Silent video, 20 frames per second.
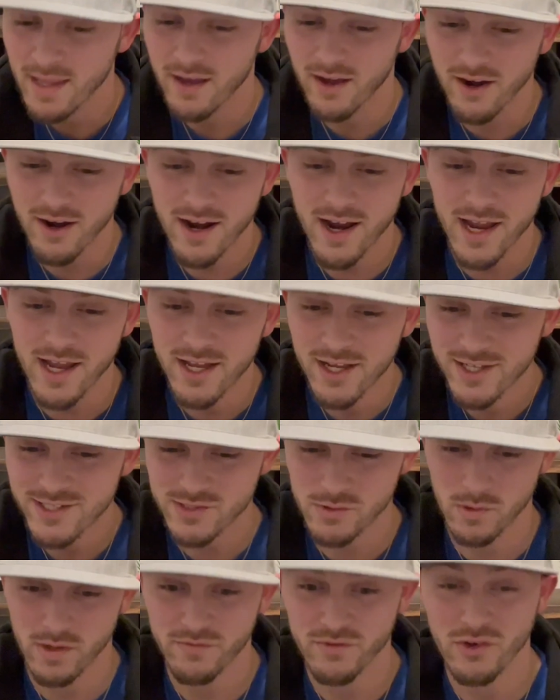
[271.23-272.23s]
All right,
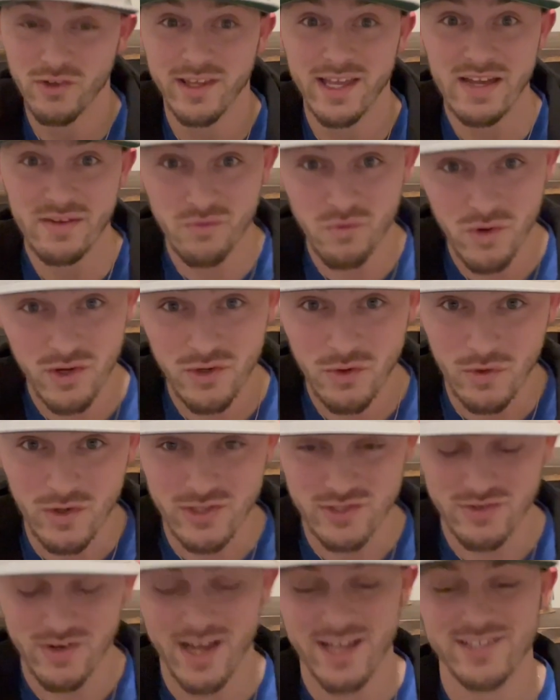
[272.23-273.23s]
so what if you only have 1
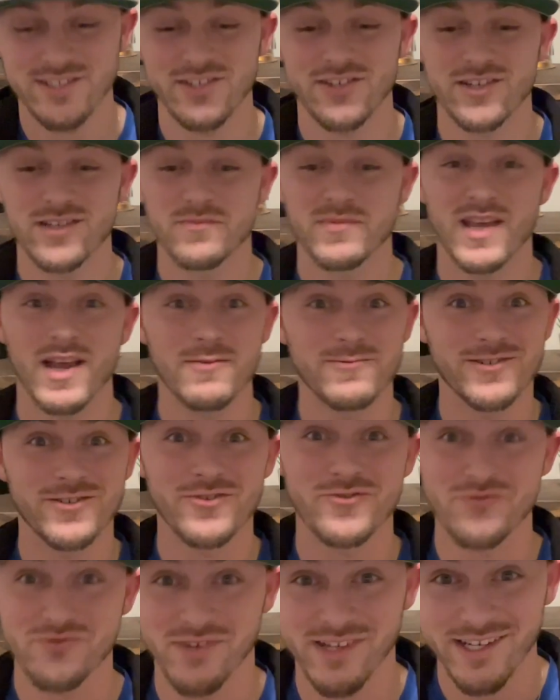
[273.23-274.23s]
horse, right? So you're going to be able
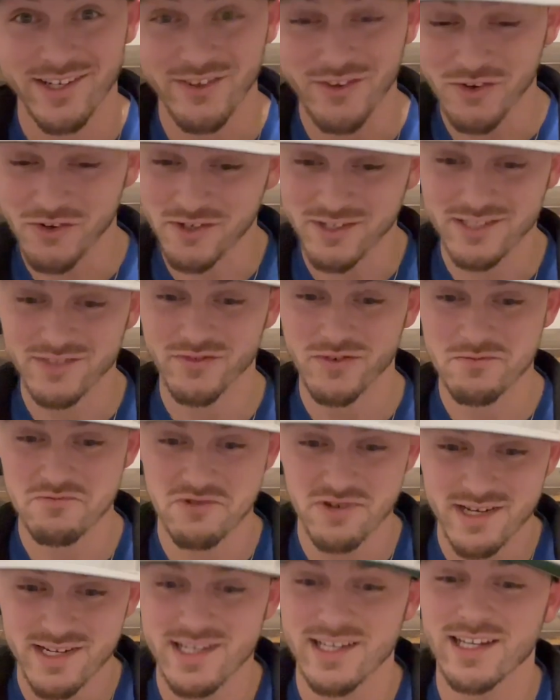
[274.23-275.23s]
to rent a horse for
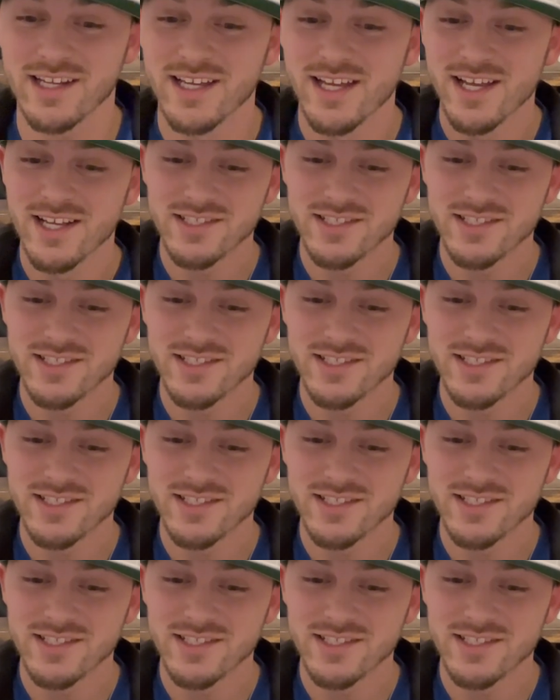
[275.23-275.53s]
breeding.